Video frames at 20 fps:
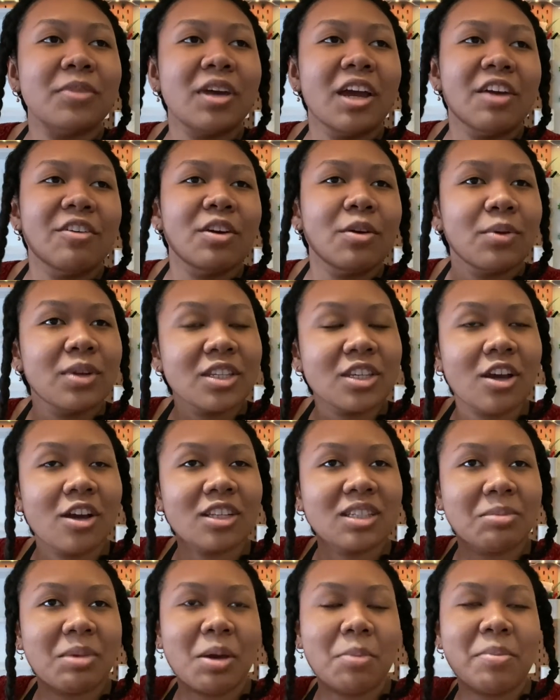everyone talks
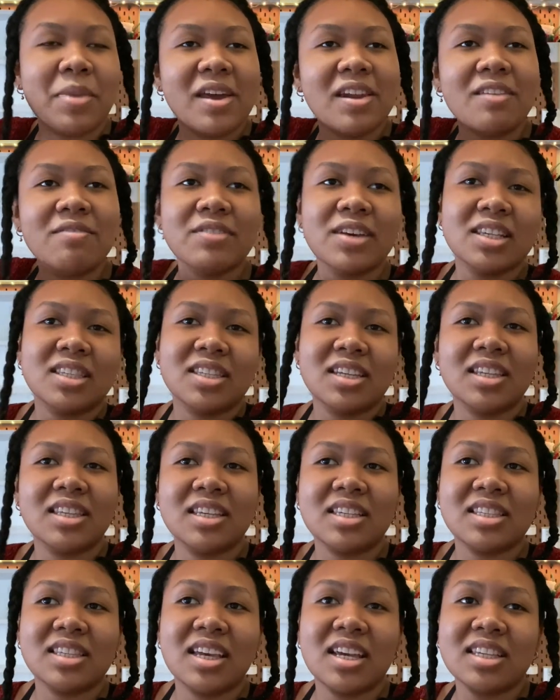about manifesting
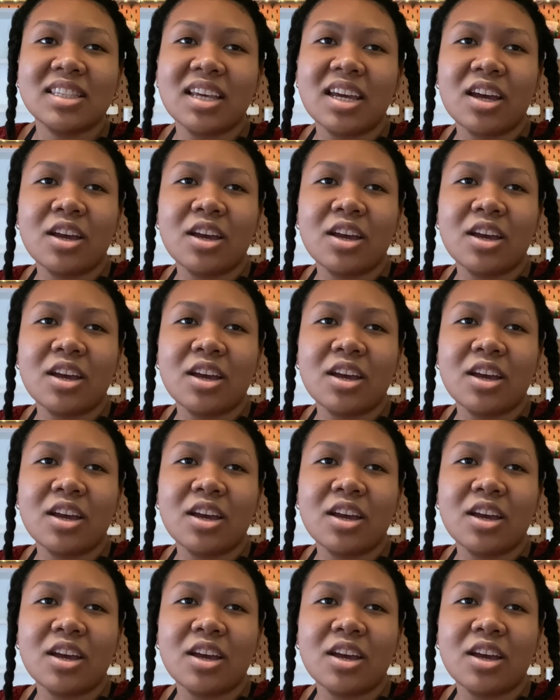these days, like,